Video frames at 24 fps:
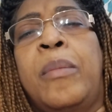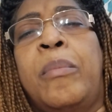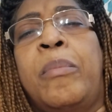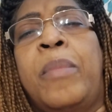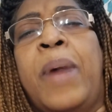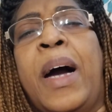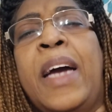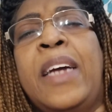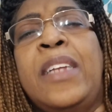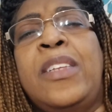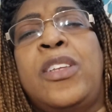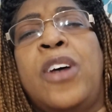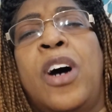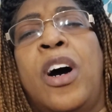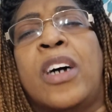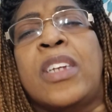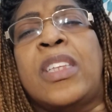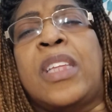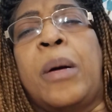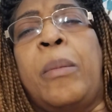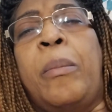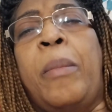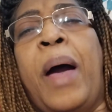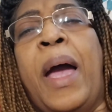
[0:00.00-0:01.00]
My
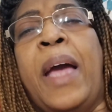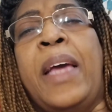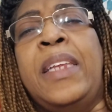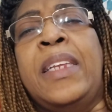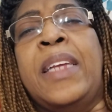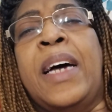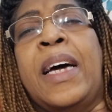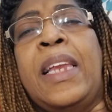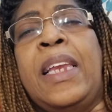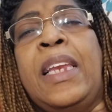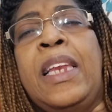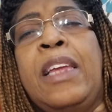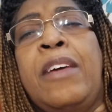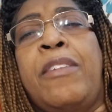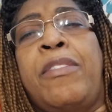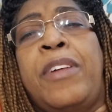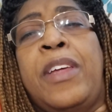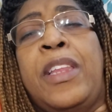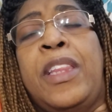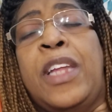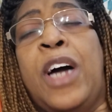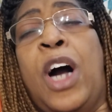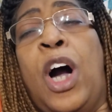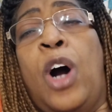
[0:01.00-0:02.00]
daughter might not live
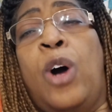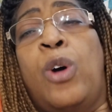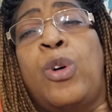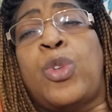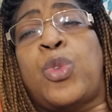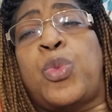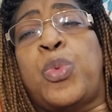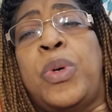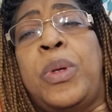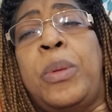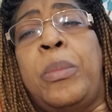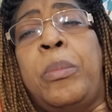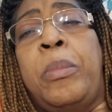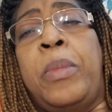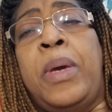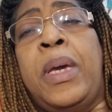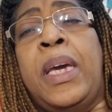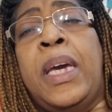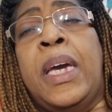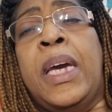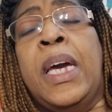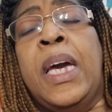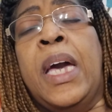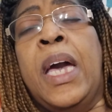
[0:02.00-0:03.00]
in the house with
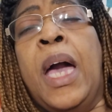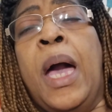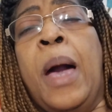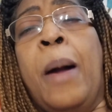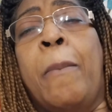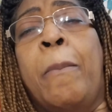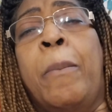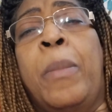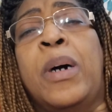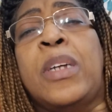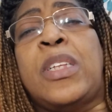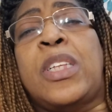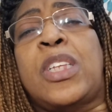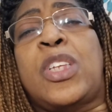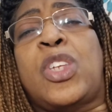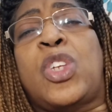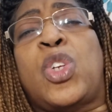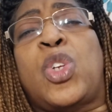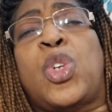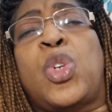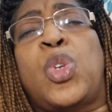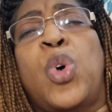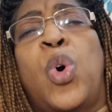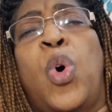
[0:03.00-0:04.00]
me, but
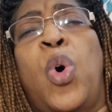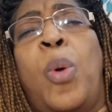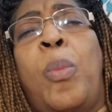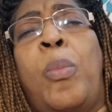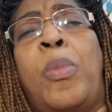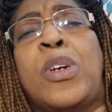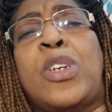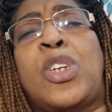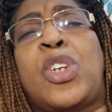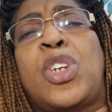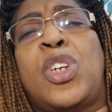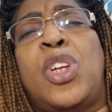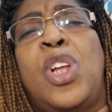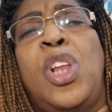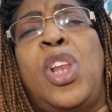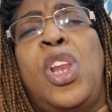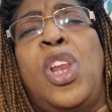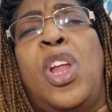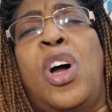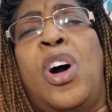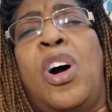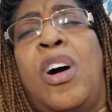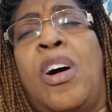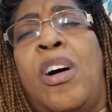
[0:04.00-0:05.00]
so much
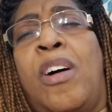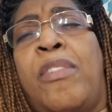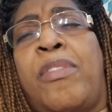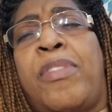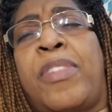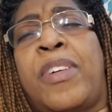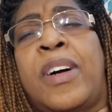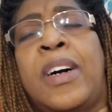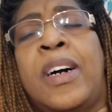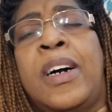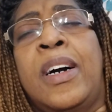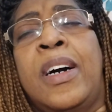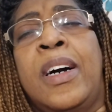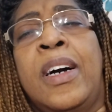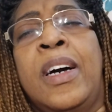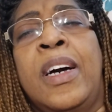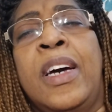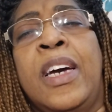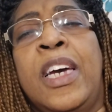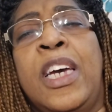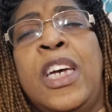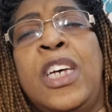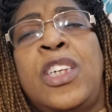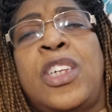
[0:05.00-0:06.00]
love
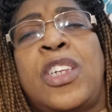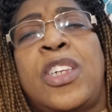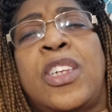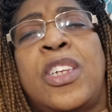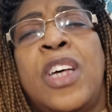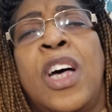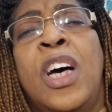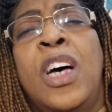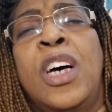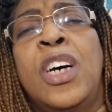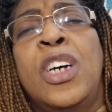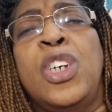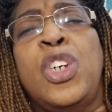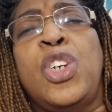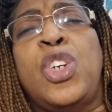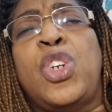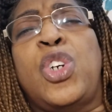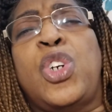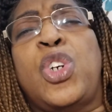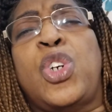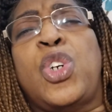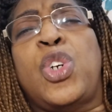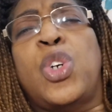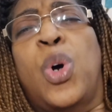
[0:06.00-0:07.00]
is
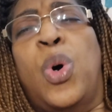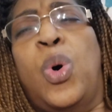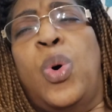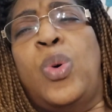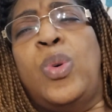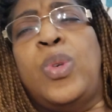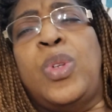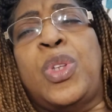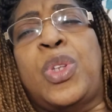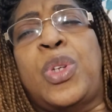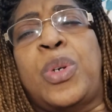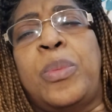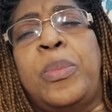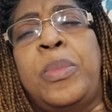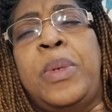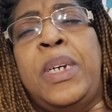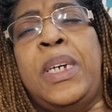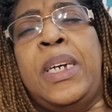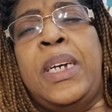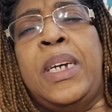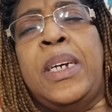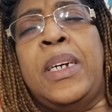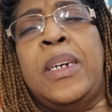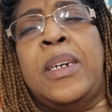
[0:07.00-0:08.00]
shown to
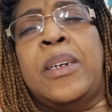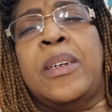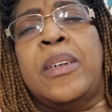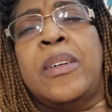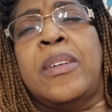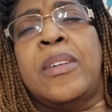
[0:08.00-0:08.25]
me.